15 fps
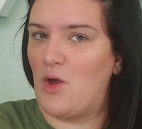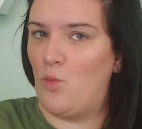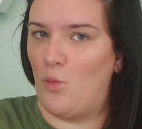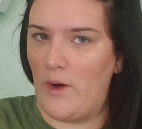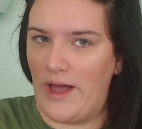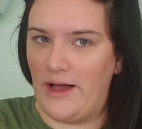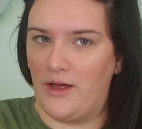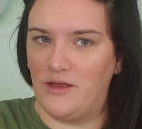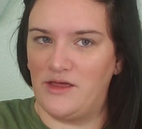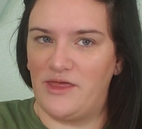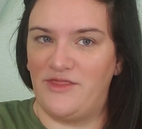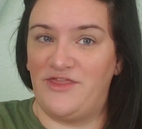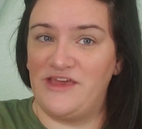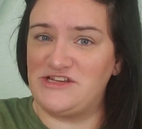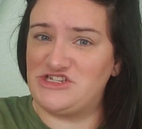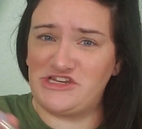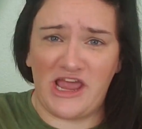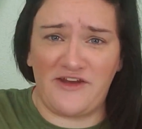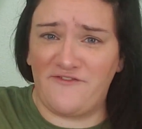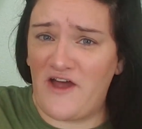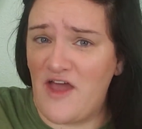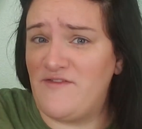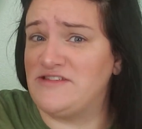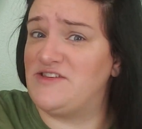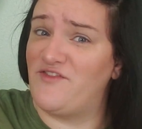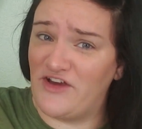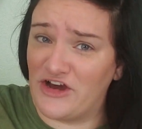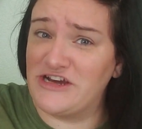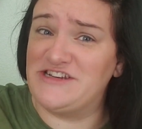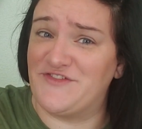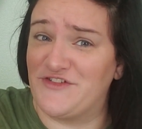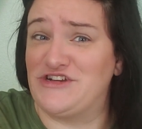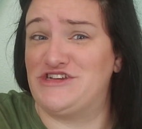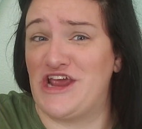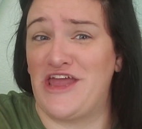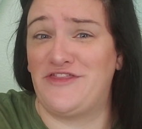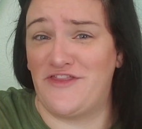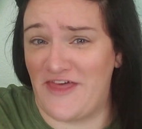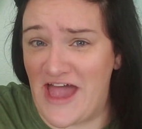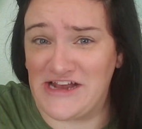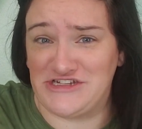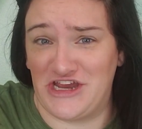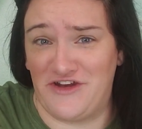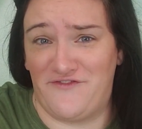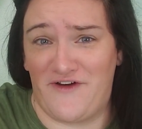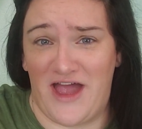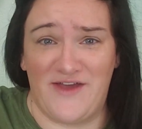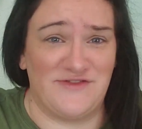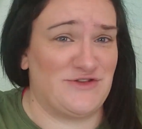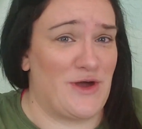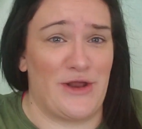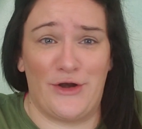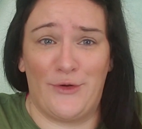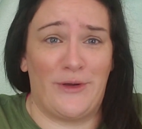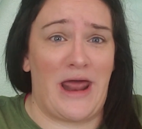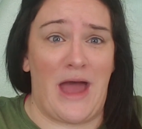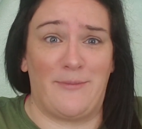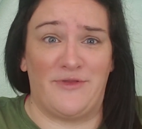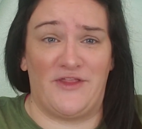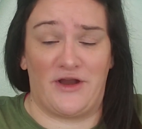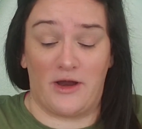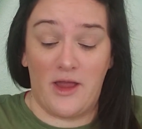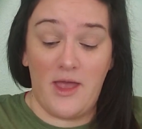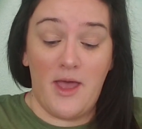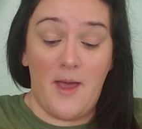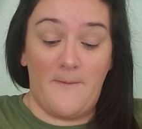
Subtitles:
Well, this shade 5 is a very different shade than that shade 5, so I don't know what happened there.